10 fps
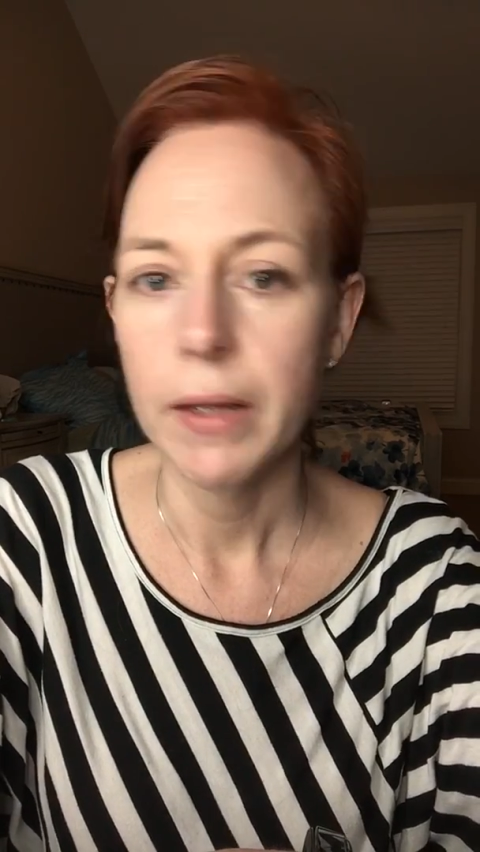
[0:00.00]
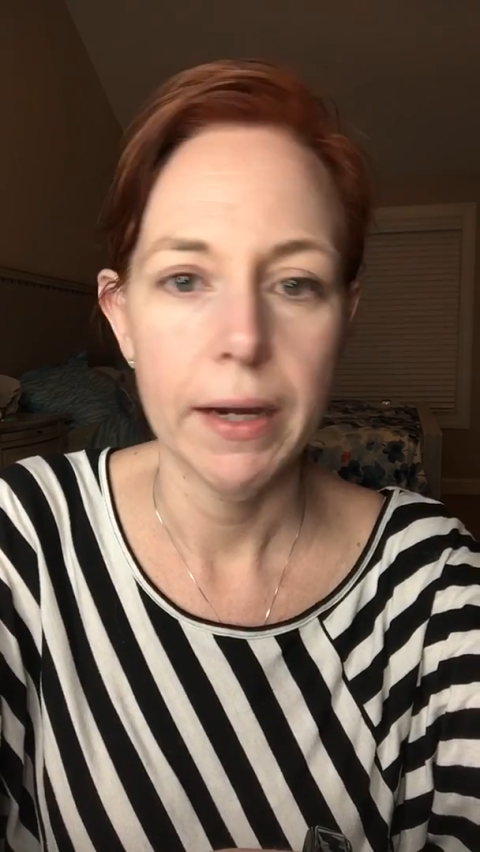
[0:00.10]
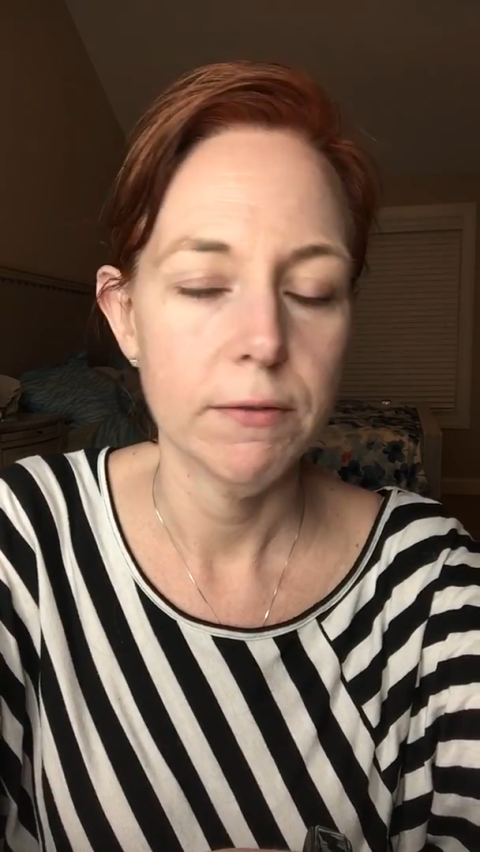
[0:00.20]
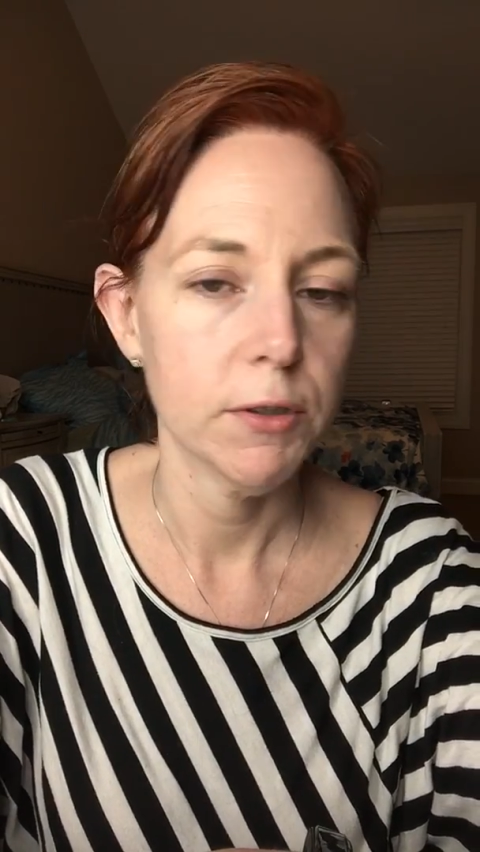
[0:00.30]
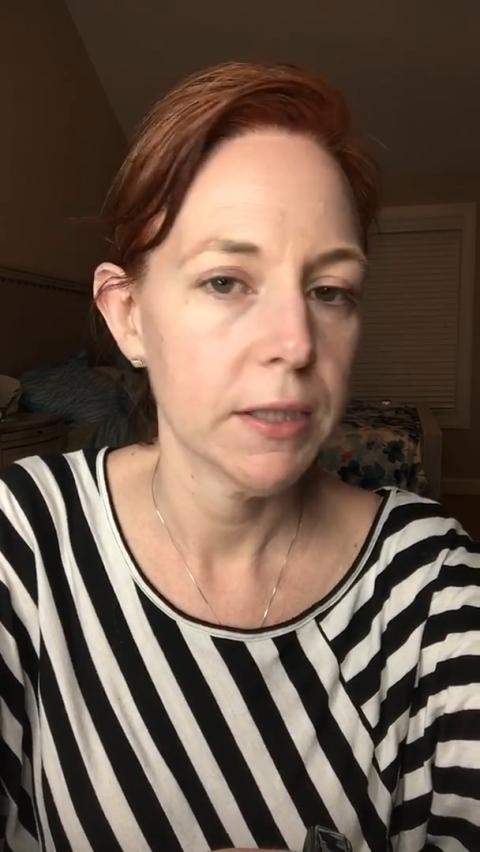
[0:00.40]

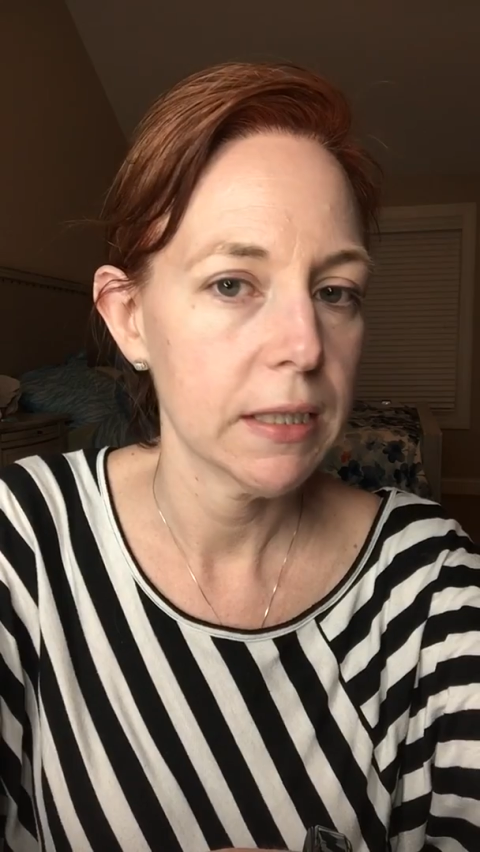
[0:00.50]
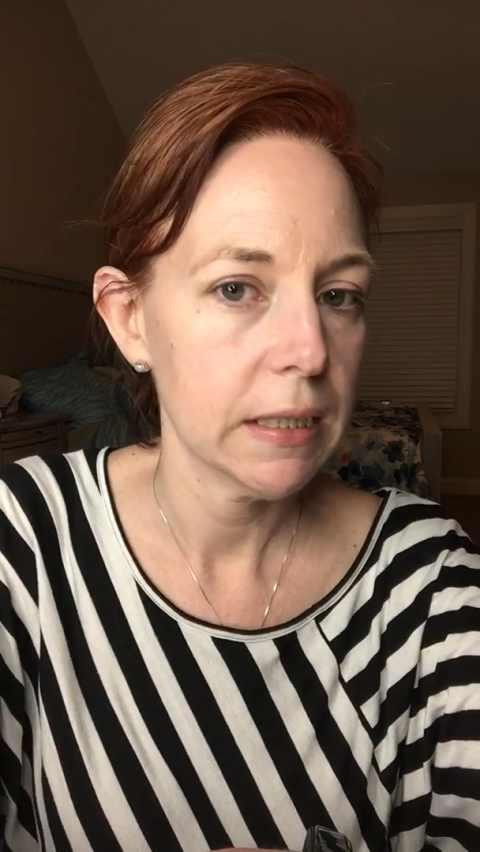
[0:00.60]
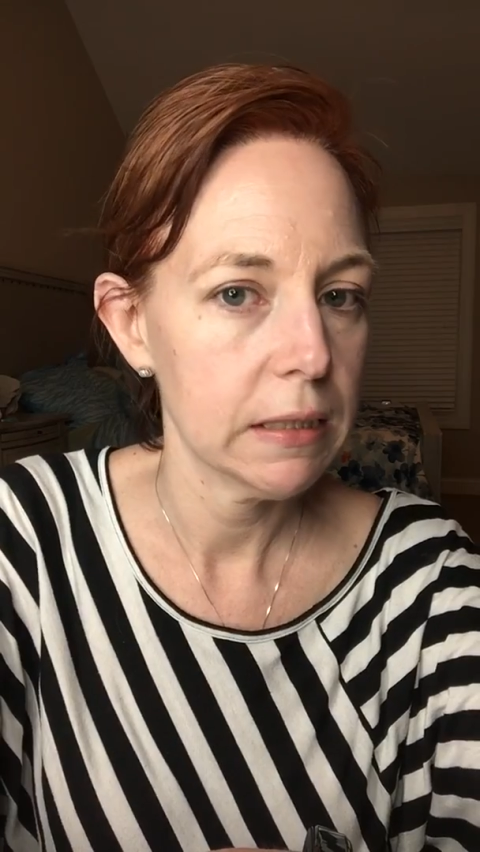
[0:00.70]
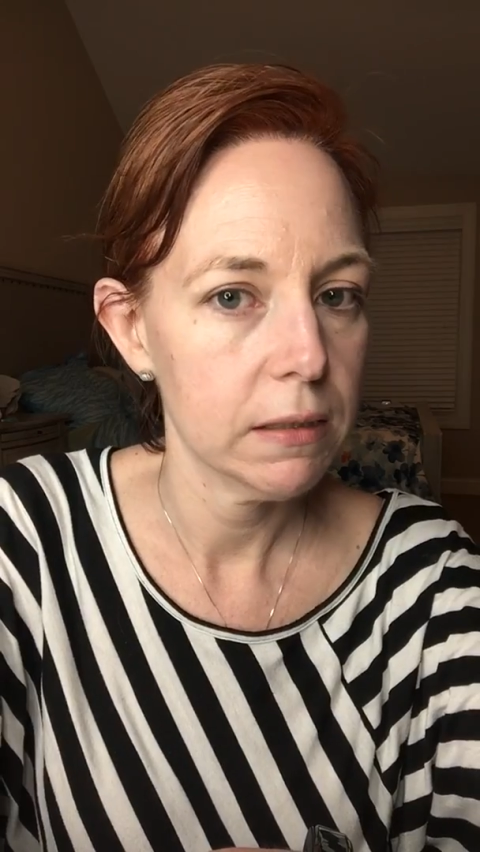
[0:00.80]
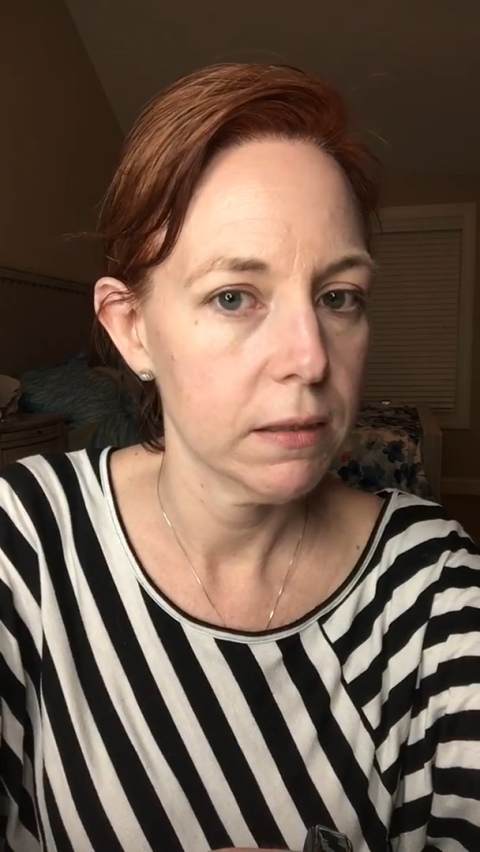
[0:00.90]
after they
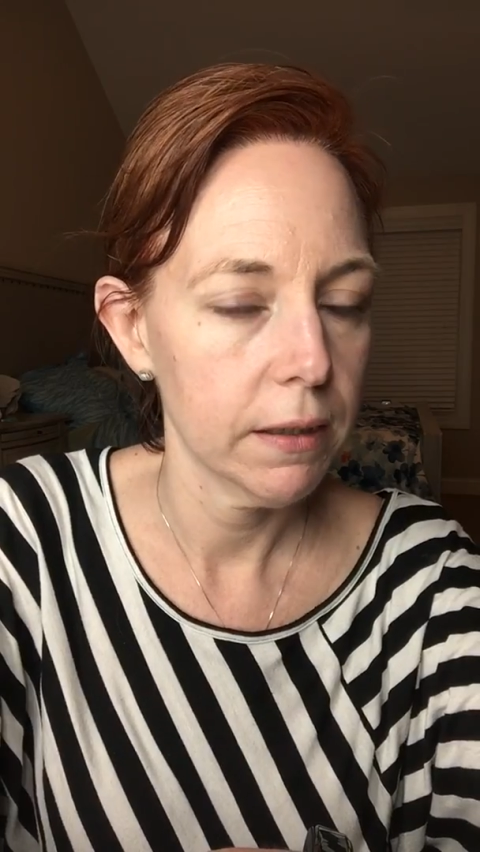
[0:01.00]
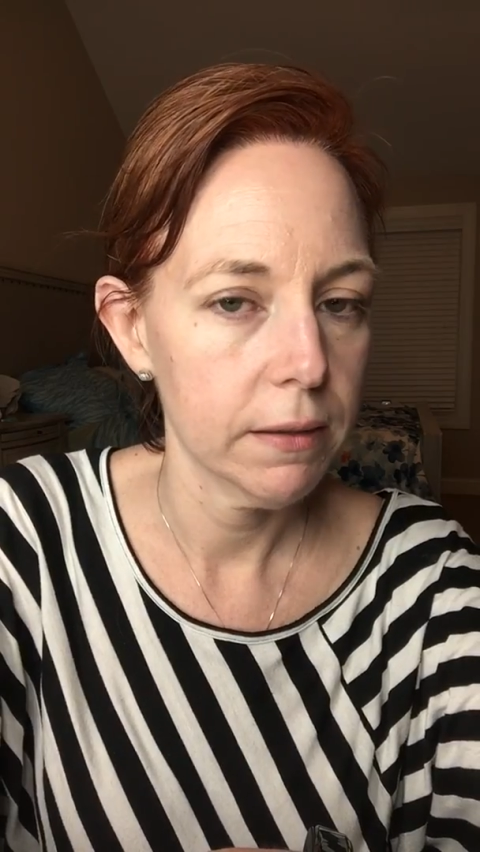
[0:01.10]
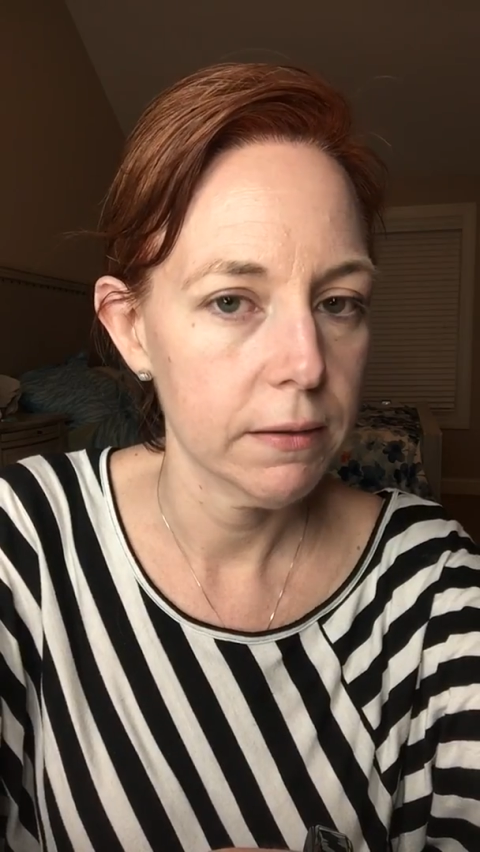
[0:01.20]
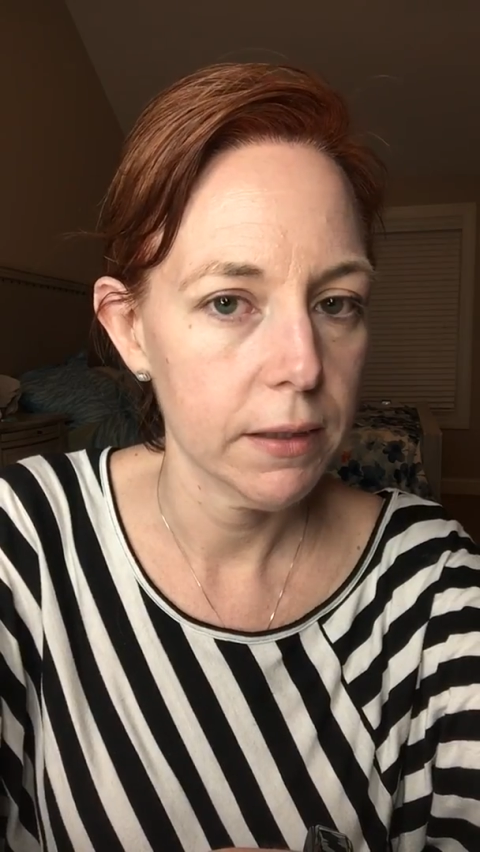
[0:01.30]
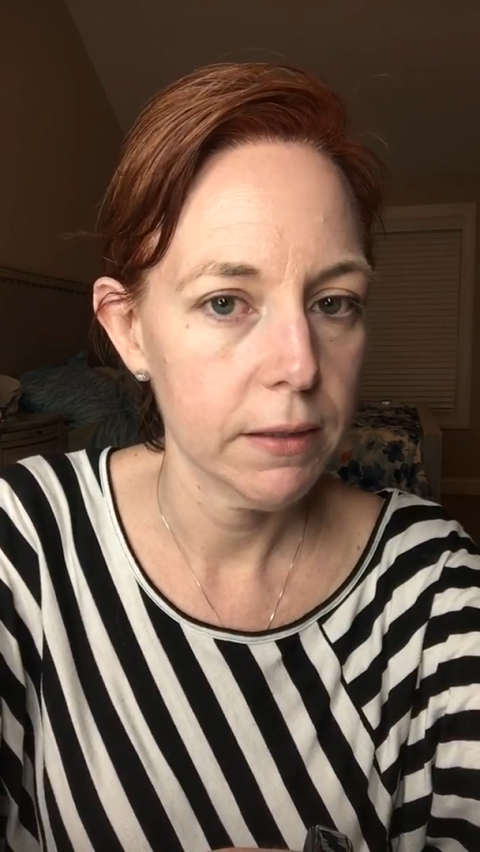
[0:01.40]
dance,
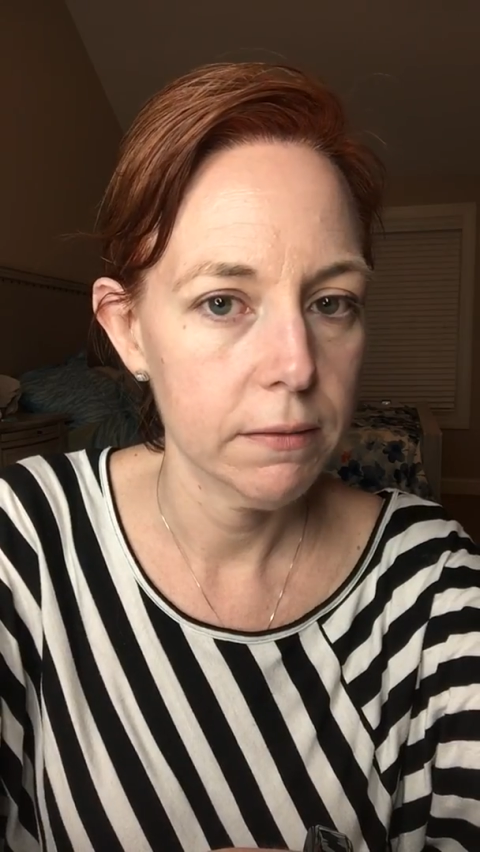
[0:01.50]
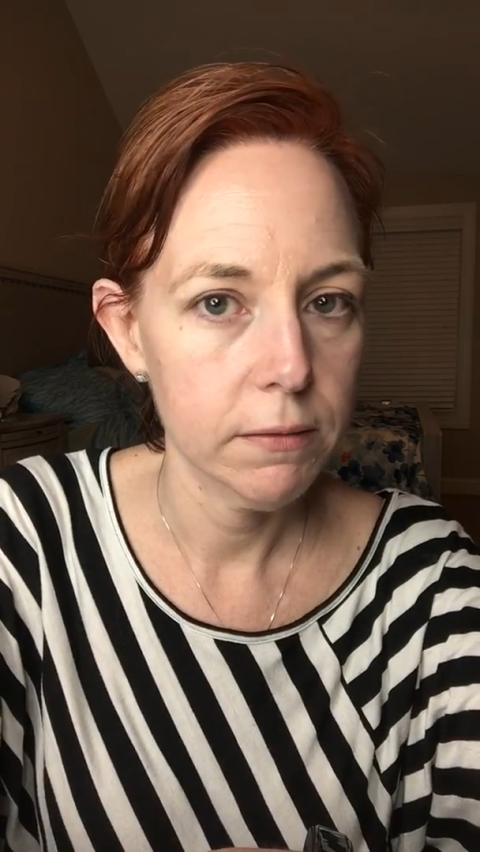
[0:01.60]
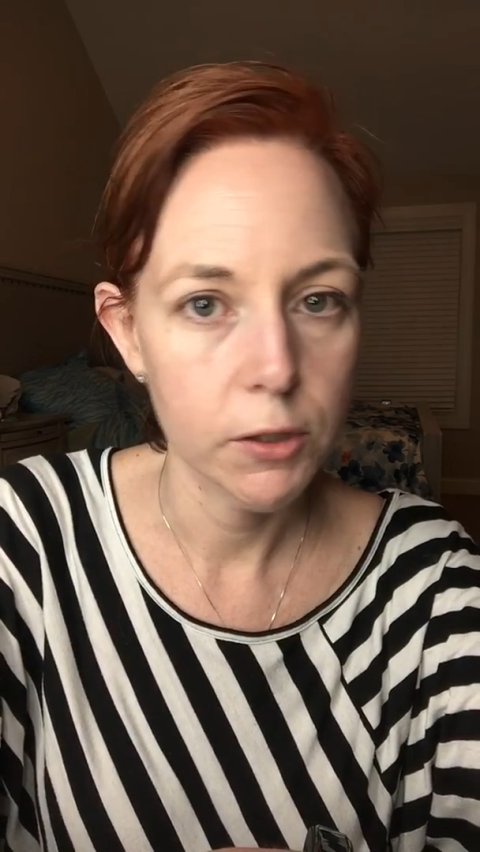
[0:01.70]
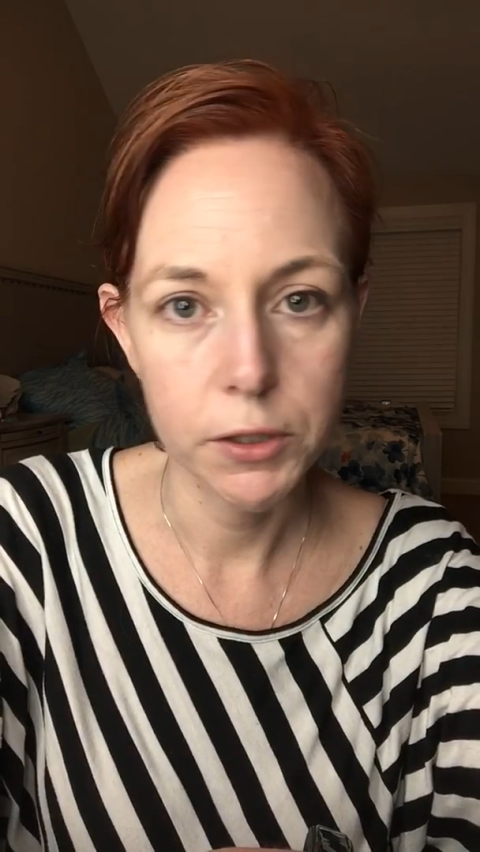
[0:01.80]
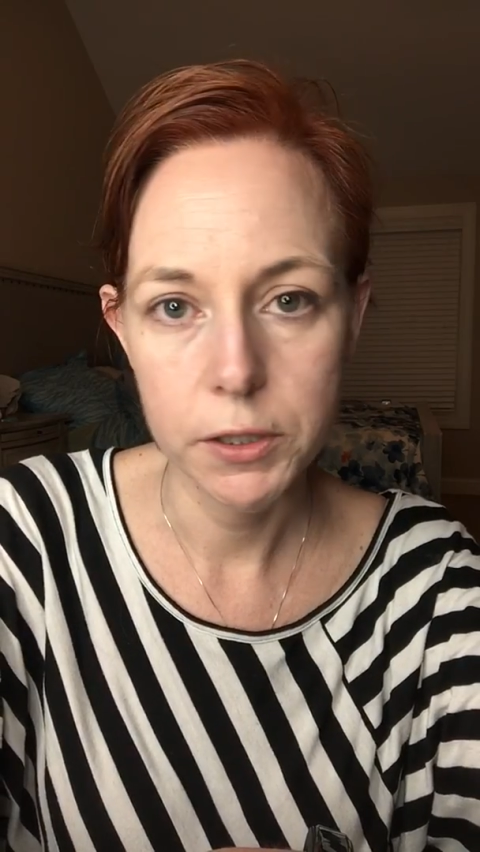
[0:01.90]
and uh,
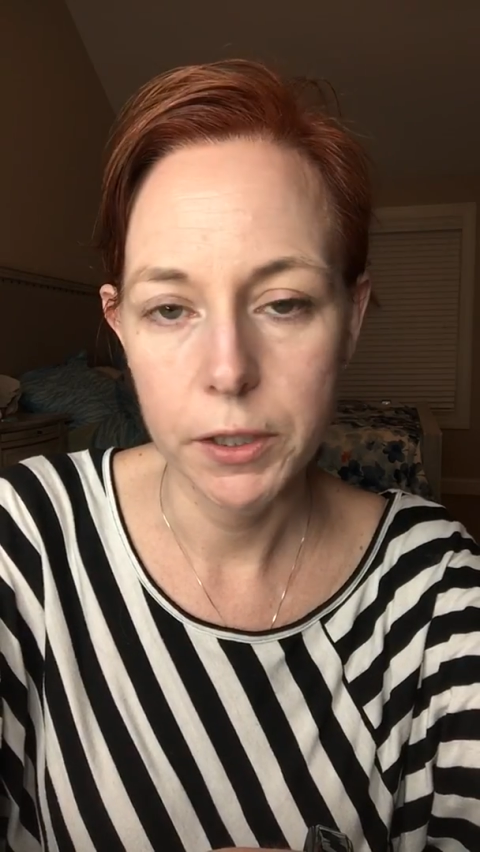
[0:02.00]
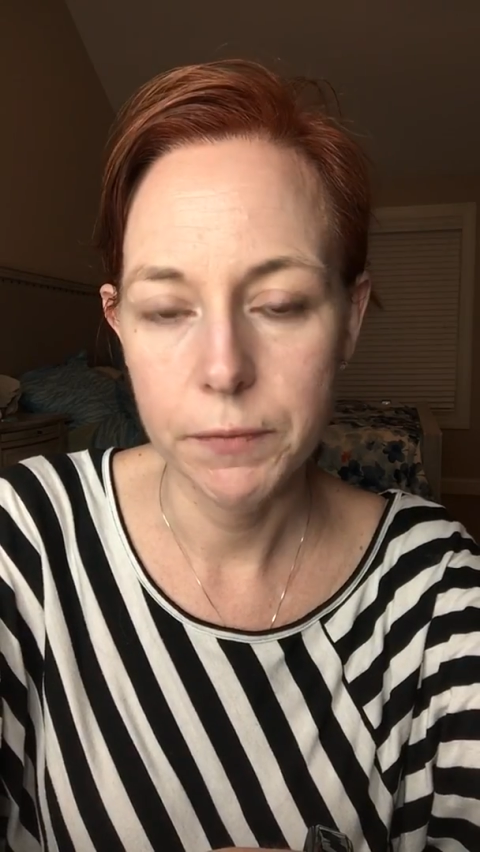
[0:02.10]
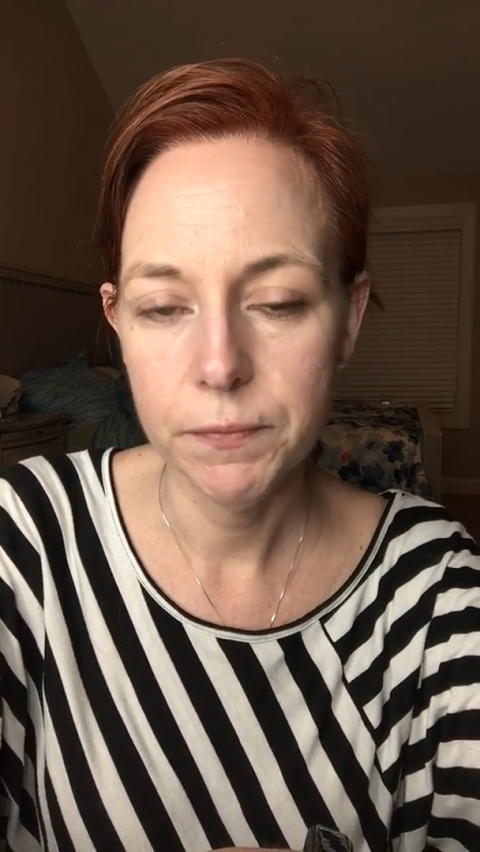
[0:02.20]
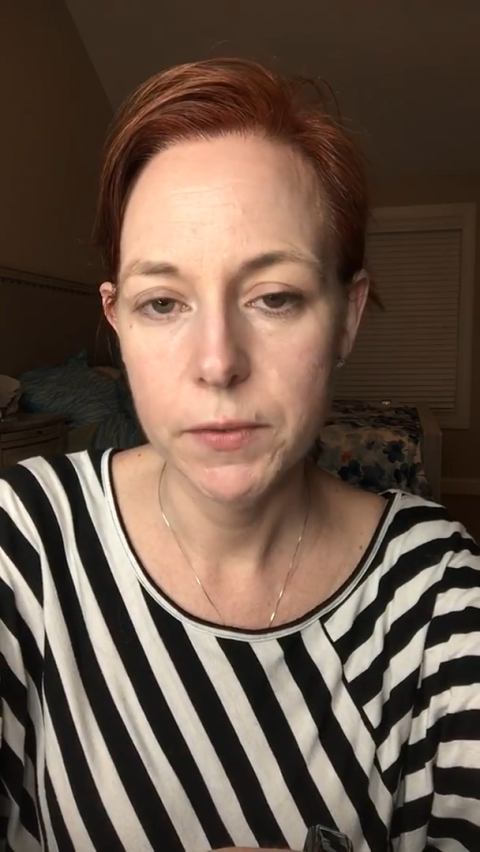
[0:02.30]
they're good to go.